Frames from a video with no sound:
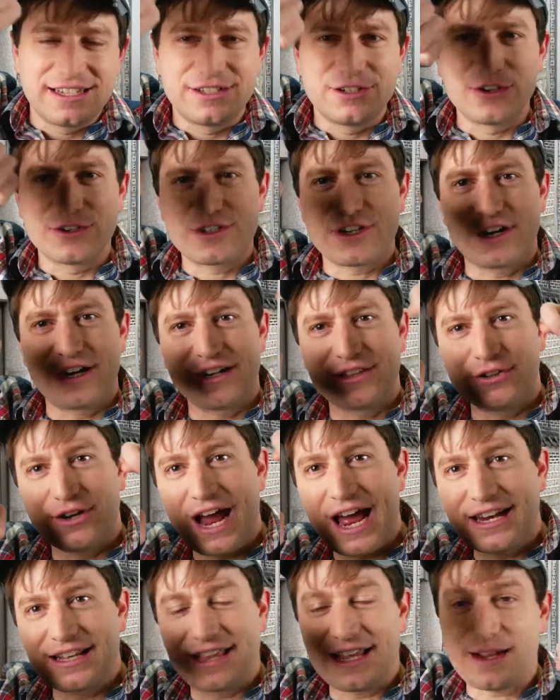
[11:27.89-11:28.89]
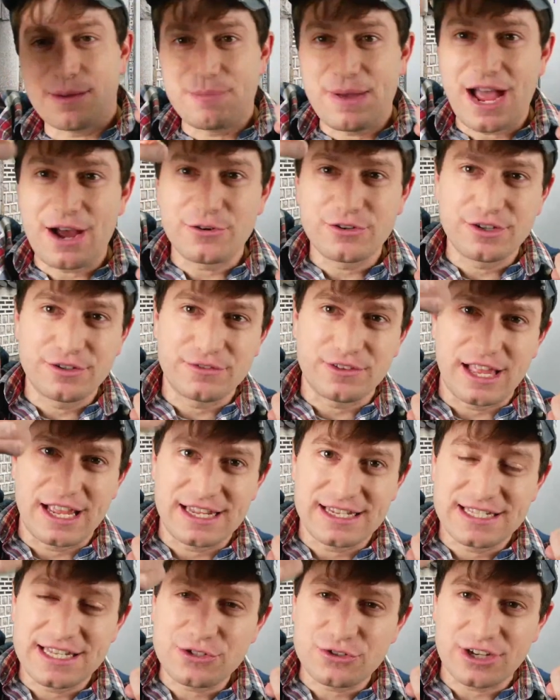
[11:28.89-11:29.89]
No, sorry. They're adding like a pound of
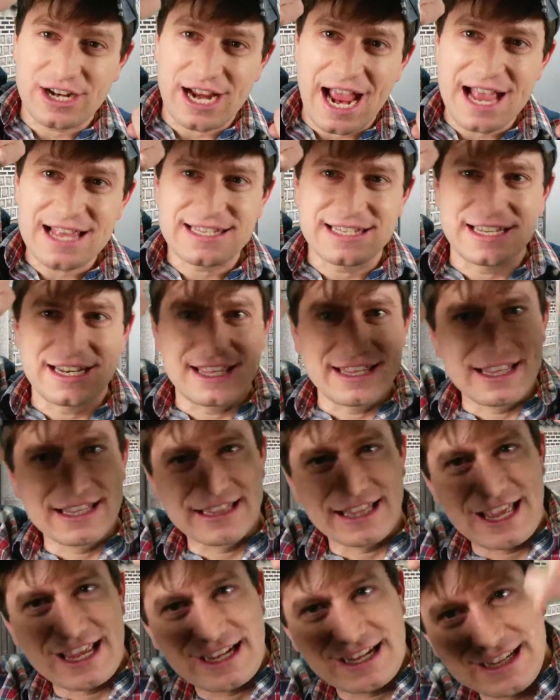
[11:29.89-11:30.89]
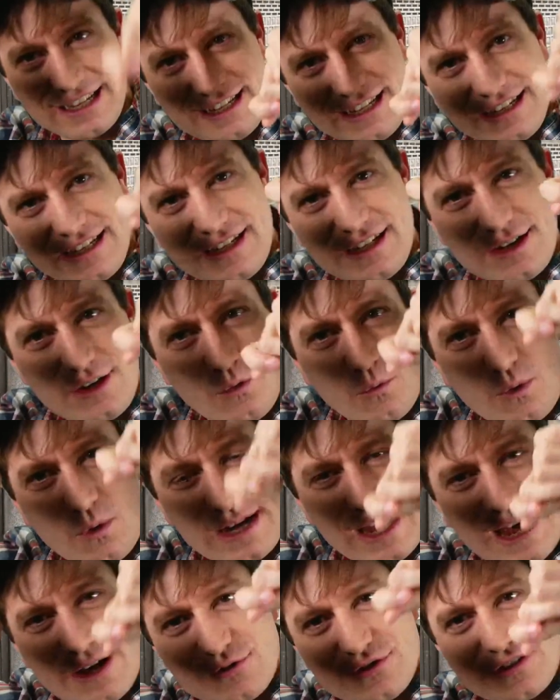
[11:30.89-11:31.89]
like citric acid and then like
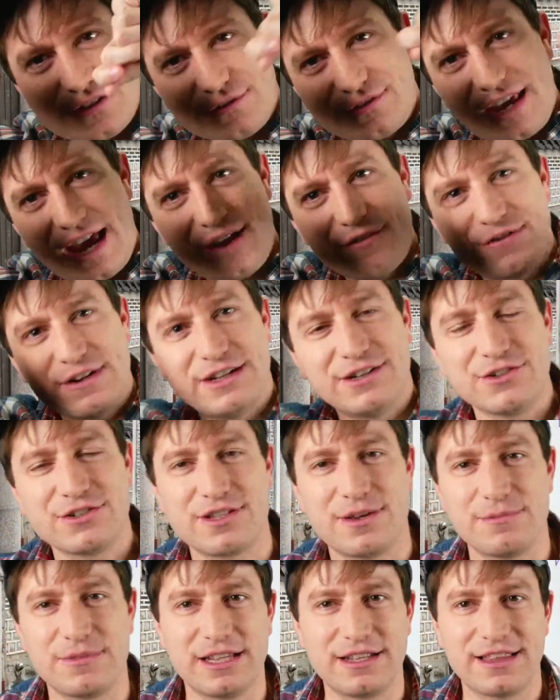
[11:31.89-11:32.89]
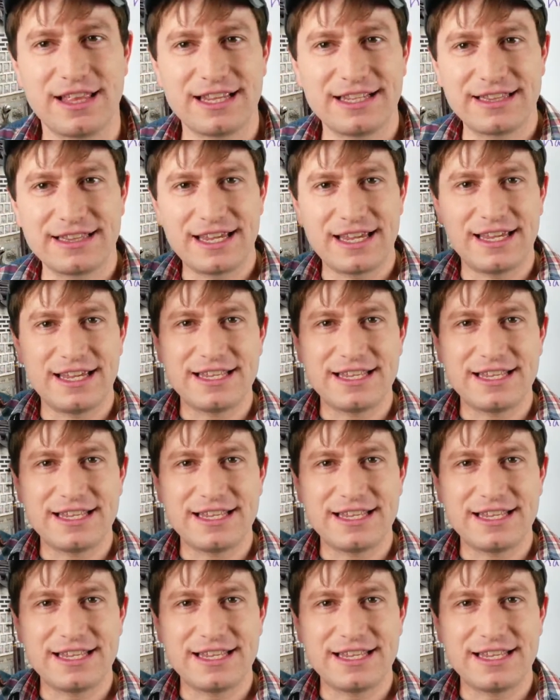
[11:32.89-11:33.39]
1 ounce of caffeine or something. Like